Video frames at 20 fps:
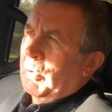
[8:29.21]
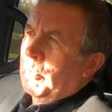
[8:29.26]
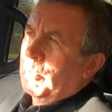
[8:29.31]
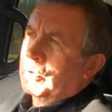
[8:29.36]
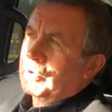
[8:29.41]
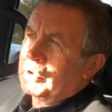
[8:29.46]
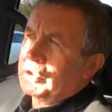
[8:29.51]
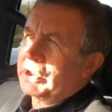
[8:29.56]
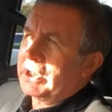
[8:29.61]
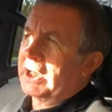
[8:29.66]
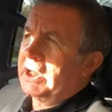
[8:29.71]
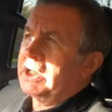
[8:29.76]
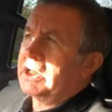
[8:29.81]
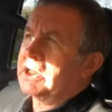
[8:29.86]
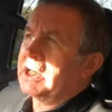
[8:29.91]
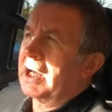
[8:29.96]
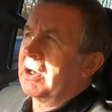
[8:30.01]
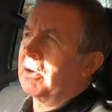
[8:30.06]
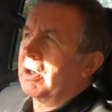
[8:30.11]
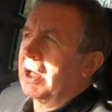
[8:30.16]
we wouldn't send
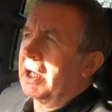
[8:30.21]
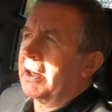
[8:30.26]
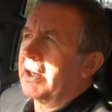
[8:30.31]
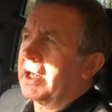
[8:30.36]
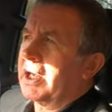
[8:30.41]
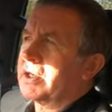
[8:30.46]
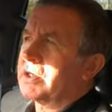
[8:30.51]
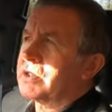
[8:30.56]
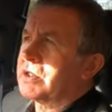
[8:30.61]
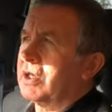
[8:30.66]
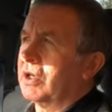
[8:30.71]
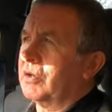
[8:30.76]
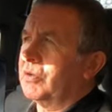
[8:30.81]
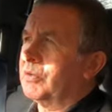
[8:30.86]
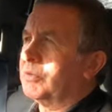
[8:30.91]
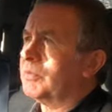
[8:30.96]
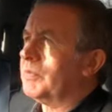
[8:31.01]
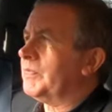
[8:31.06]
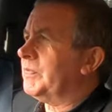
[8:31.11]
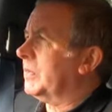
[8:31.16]
it out like that, so
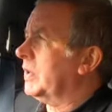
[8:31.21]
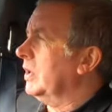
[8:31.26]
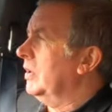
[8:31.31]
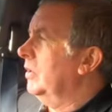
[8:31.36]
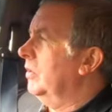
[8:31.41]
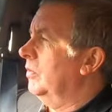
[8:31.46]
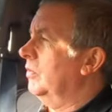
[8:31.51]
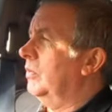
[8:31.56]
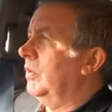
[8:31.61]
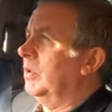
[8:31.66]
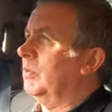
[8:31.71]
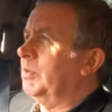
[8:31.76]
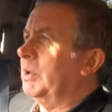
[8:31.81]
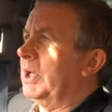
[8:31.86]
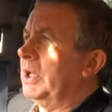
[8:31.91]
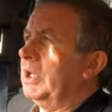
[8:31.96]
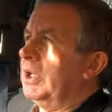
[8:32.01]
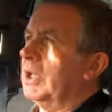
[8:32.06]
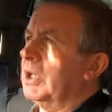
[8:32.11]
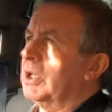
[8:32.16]
we'll
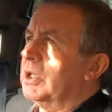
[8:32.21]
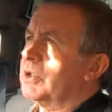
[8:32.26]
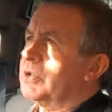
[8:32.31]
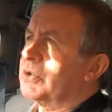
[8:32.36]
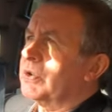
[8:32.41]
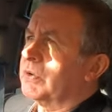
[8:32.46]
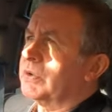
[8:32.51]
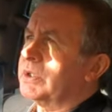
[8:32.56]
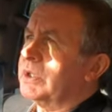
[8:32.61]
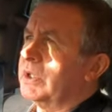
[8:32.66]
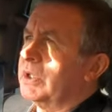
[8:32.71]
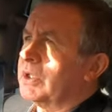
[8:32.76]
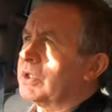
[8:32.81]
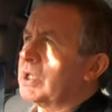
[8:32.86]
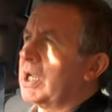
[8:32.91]
be sorting the